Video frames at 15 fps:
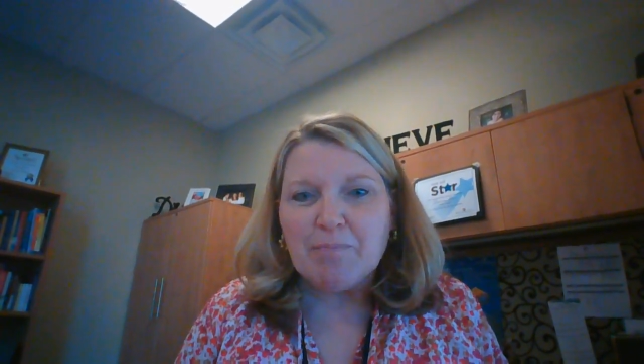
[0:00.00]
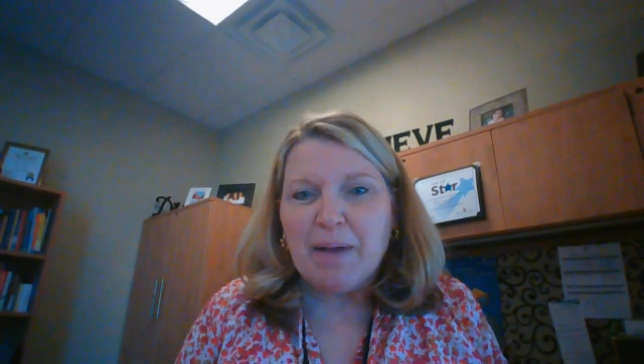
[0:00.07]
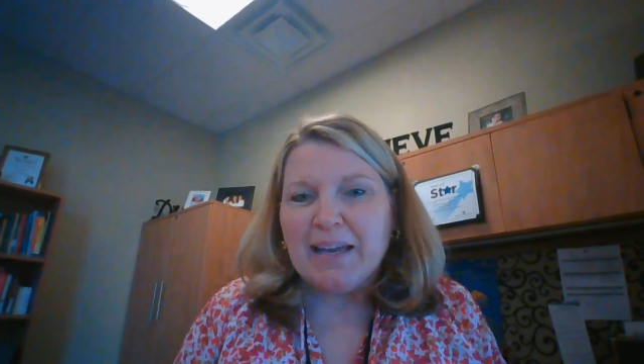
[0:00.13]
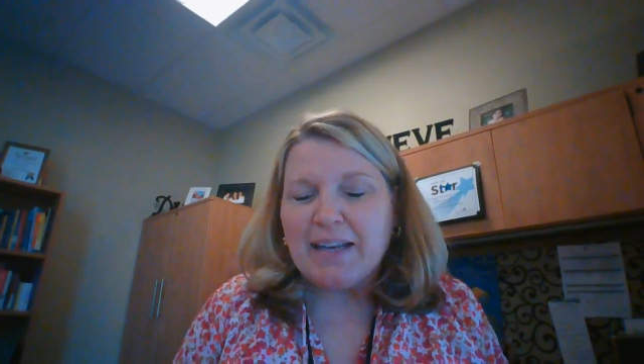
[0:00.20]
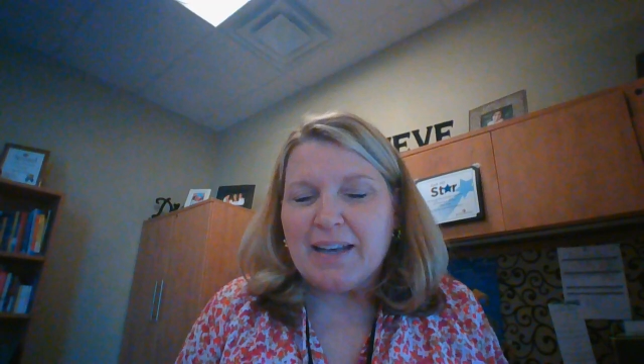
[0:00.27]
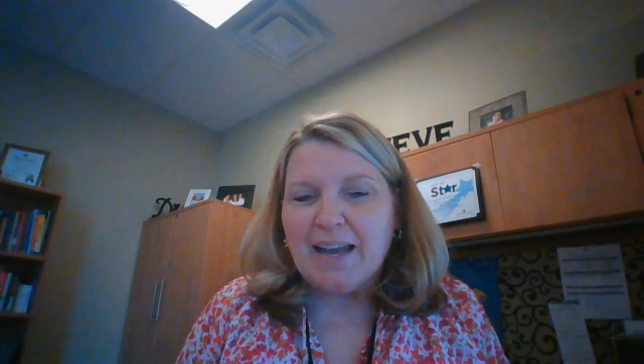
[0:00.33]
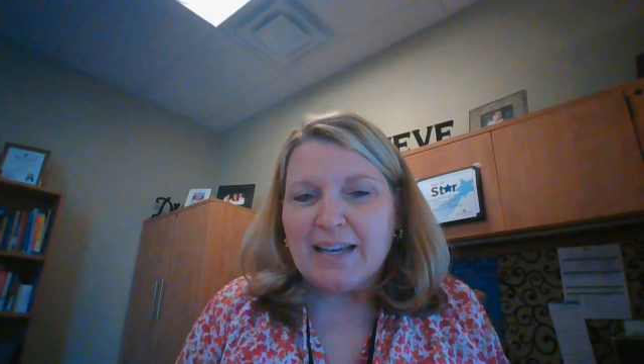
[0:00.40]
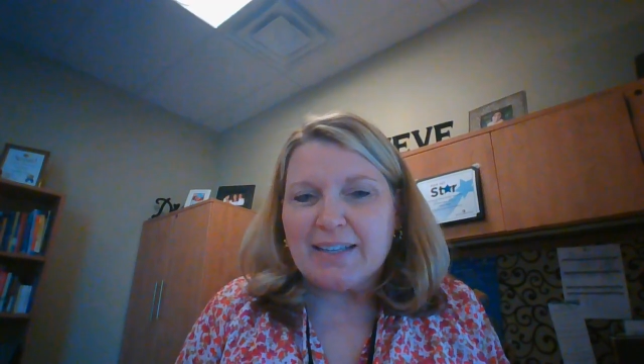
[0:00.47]

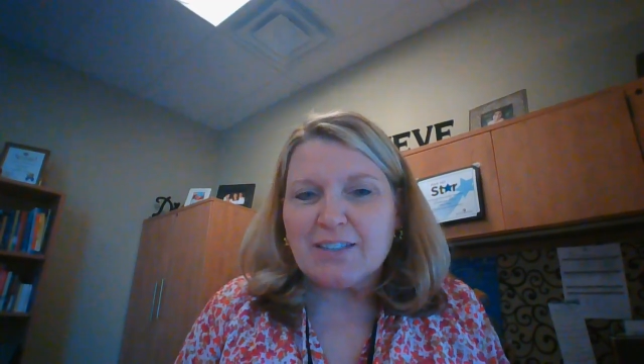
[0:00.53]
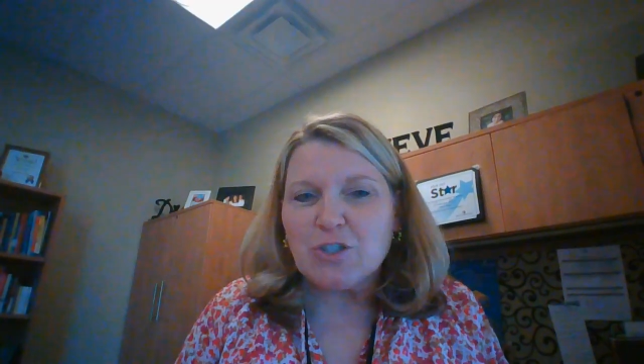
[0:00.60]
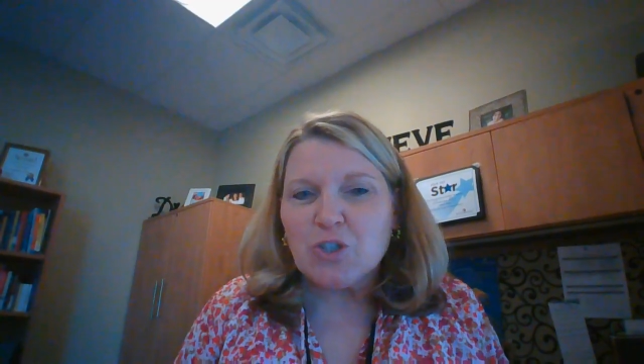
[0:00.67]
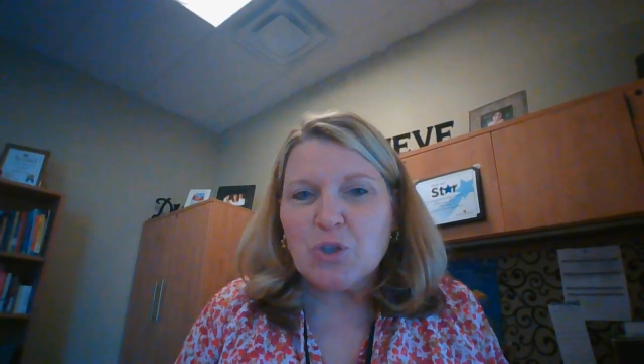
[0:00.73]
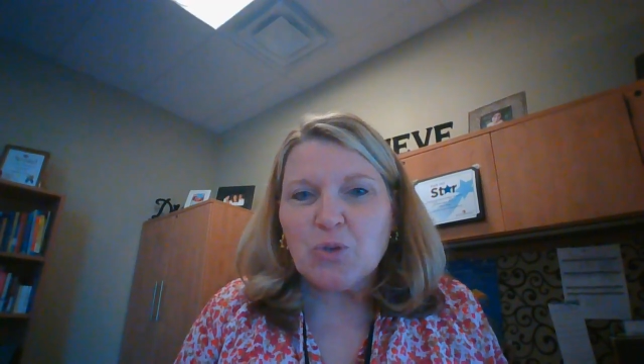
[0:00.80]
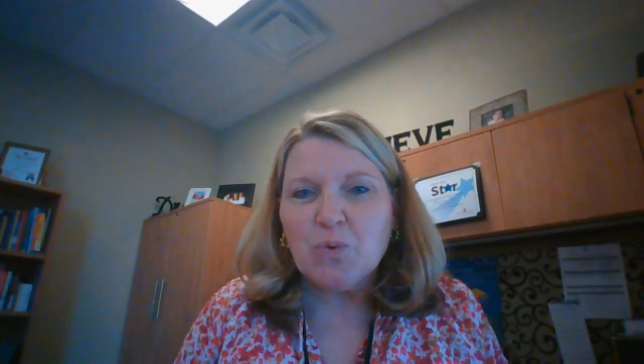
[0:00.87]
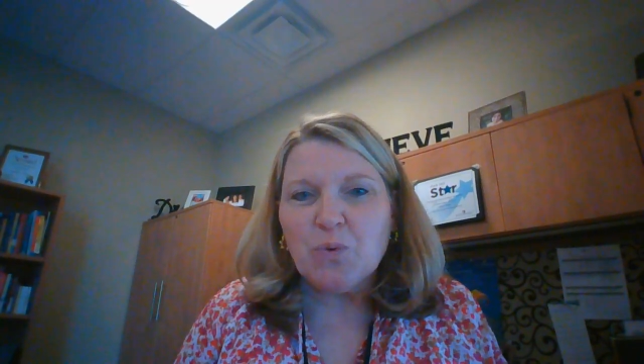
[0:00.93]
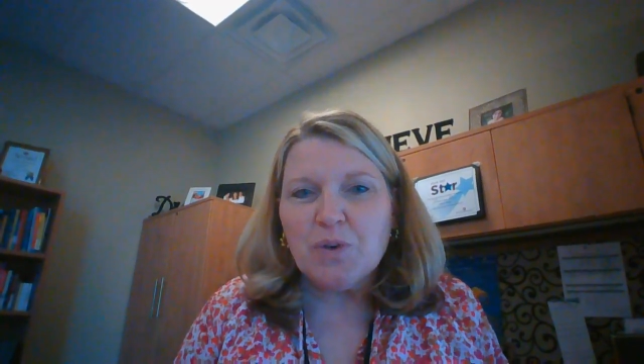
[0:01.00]
bike night
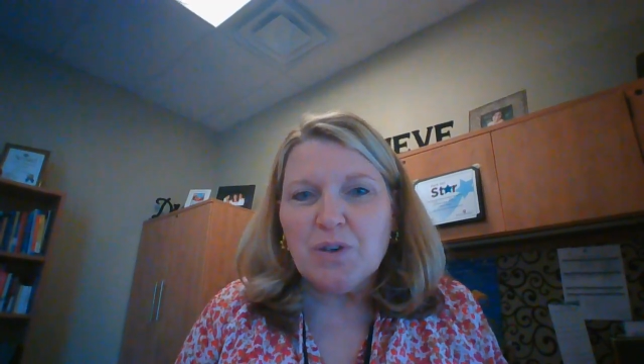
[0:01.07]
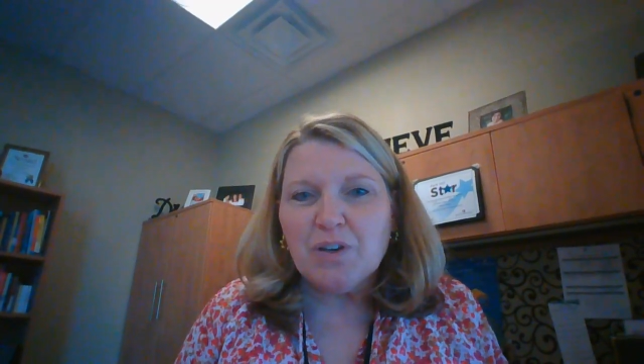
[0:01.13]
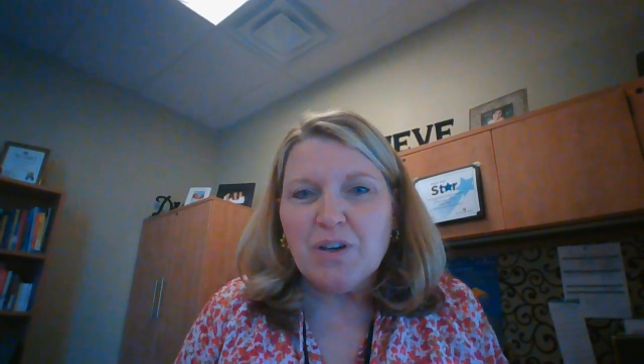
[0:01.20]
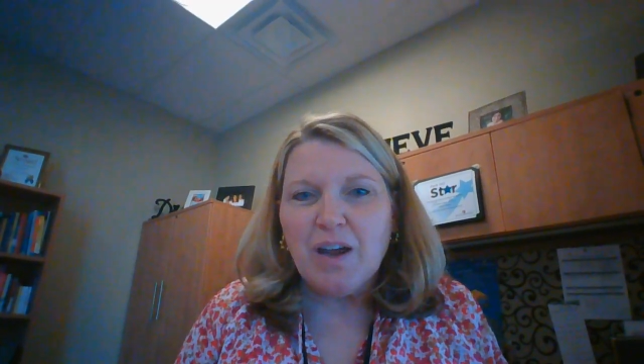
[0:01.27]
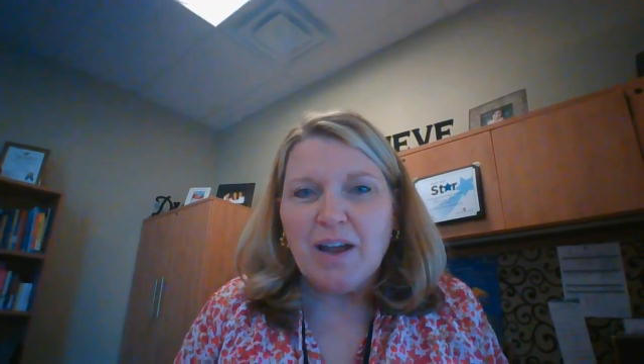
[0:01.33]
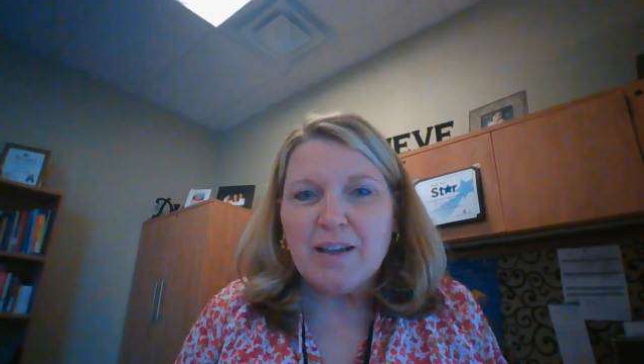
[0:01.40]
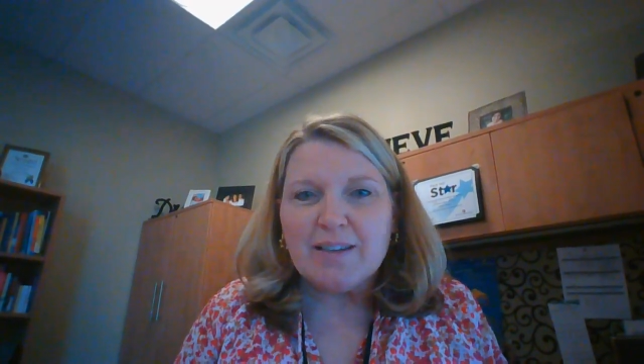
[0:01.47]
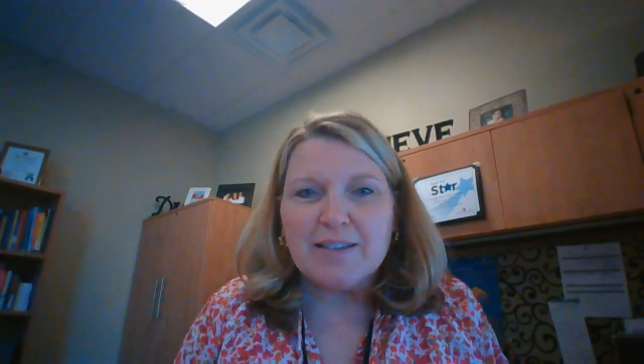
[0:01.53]
tour